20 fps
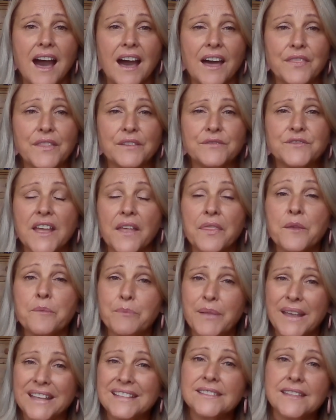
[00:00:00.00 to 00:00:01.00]
They've done the
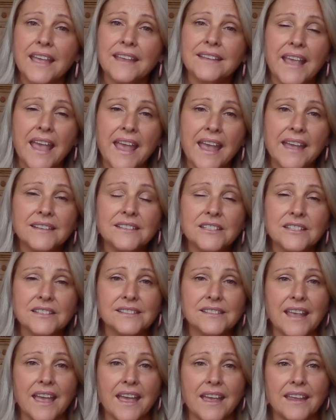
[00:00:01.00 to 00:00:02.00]
best they can to
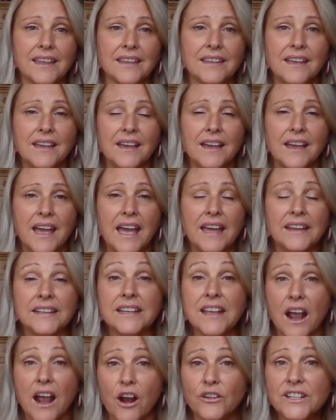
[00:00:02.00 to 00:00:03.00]
say and
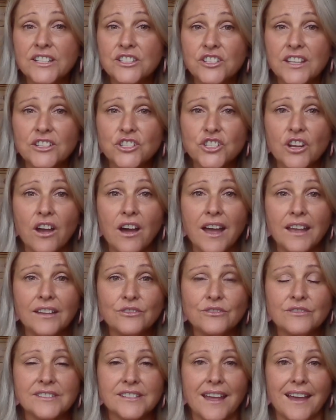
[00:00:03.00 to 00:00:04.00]
encourage their
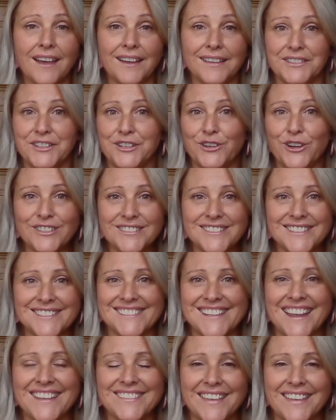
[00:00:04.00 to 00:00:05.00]
child, you know, to
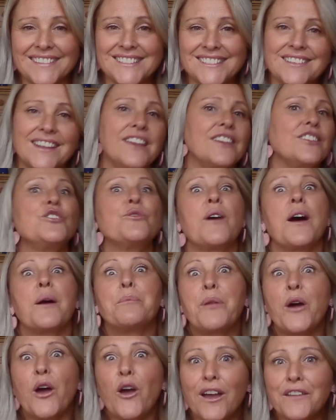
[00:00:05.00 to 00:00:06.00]
say that you
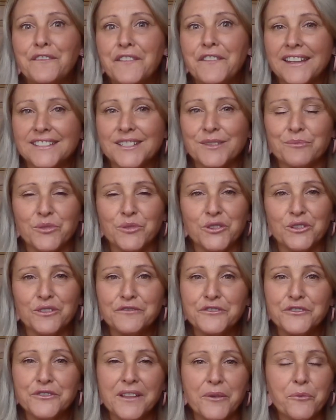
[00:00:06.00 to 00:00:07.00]
are perfect and
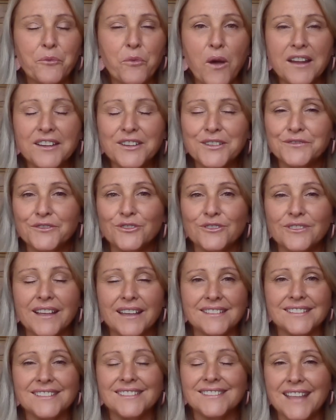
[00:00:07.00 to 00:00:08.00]
beautiful and wonderful
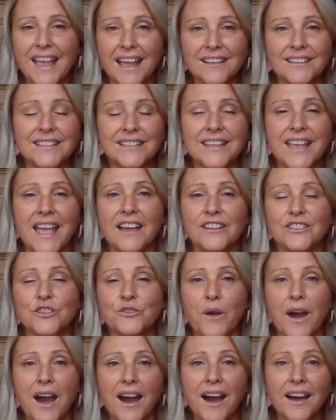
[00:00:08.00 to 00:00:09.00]
exactly how
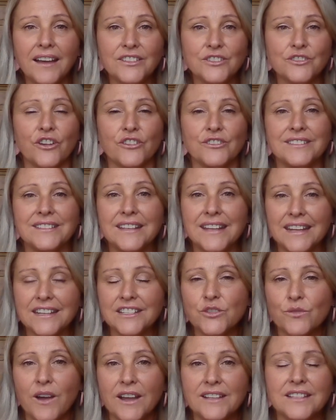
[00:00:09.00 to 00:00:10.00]
you are. You don't
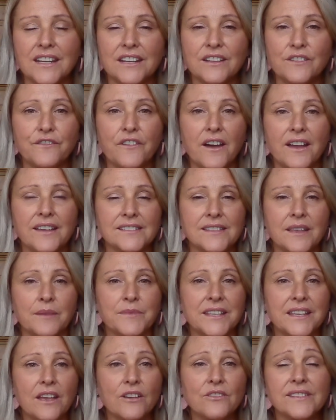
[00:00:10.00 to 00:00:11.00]
need to identify
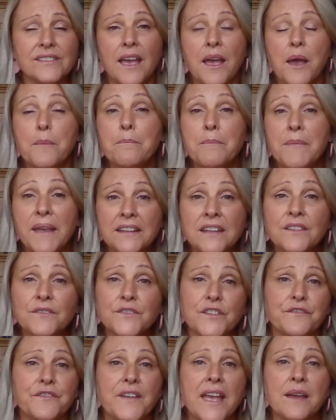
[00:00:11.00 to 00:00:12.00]
something else. Many of
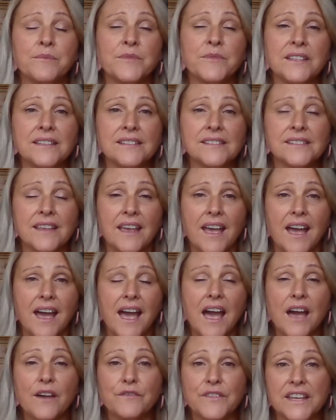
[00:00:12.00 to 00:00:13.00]
the families
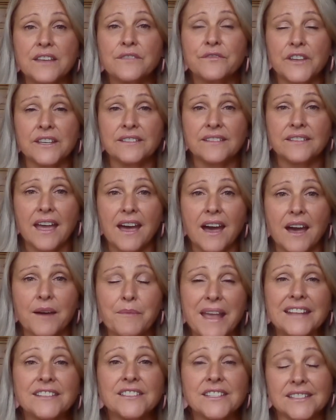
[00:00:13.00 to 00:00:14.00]
have even
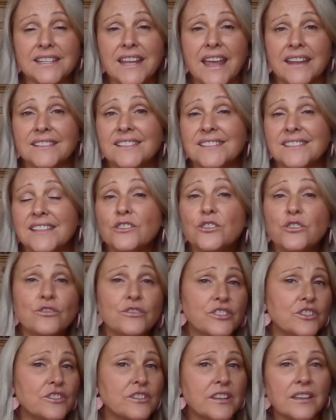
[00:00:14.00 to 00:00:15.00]
entertained and said,
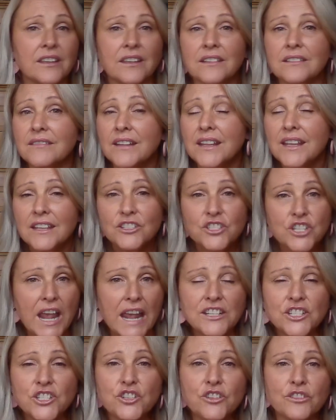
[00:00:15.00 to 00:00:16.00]
look, you can
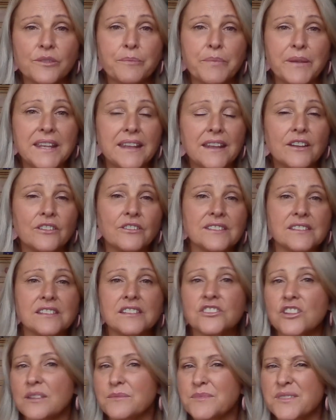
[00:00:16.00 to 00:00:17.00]
change your appearance
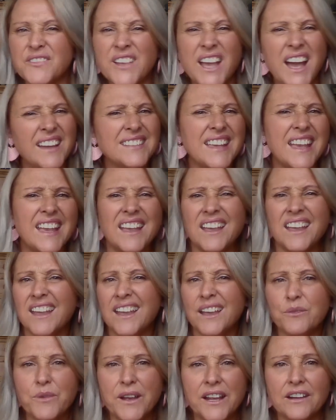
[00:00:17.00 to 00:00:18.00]
in terms of cut your
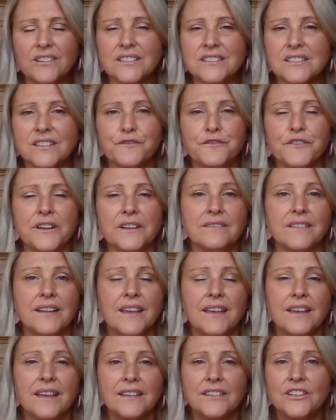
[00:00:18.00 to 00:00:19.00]
hair, wear a different,
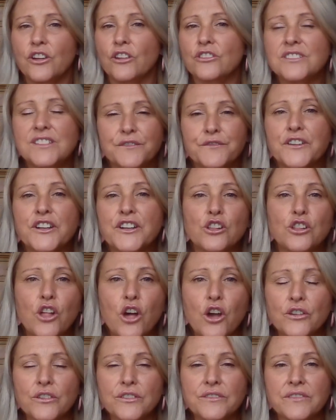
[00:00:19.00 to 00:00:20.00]
you know, different
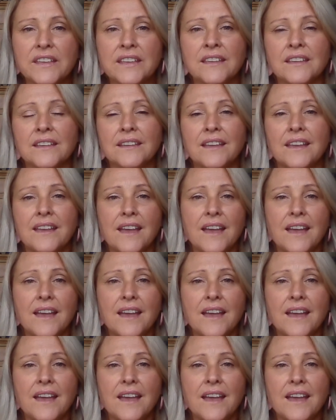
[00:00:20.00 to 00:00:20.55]
clothing.